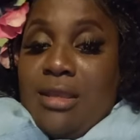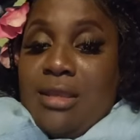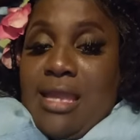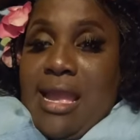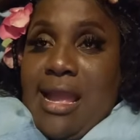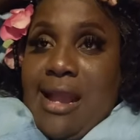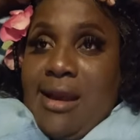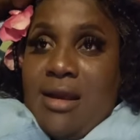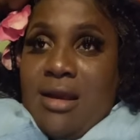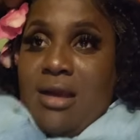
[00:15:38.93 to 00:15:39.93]

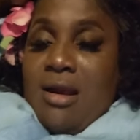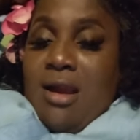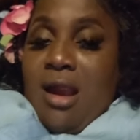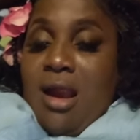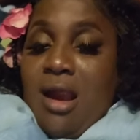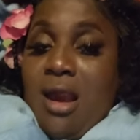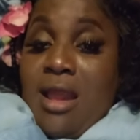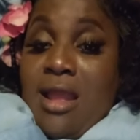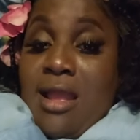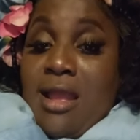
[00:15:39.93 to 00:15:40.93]
Yeah.
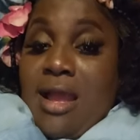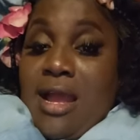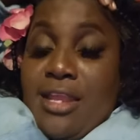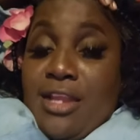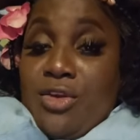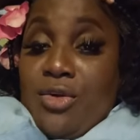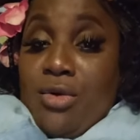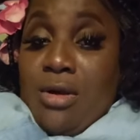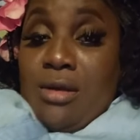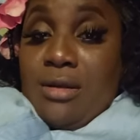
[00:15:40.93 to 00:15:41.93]
And you
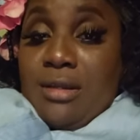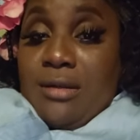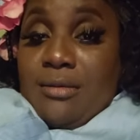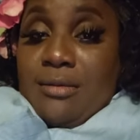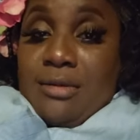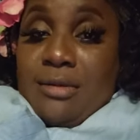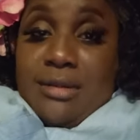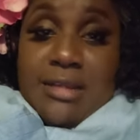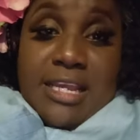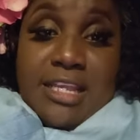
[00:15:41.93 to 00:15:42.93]
know,
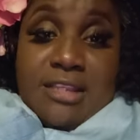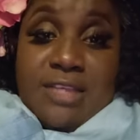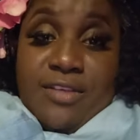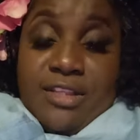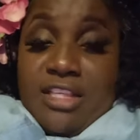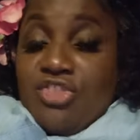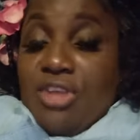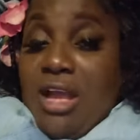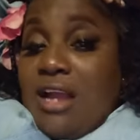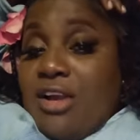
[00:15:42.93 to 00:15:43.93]
negativity
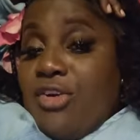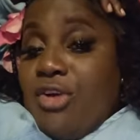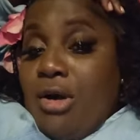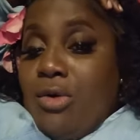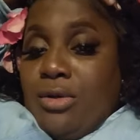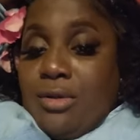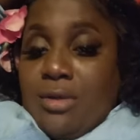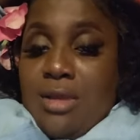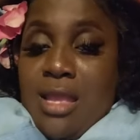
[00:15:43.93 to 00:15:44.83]
draw a crowd.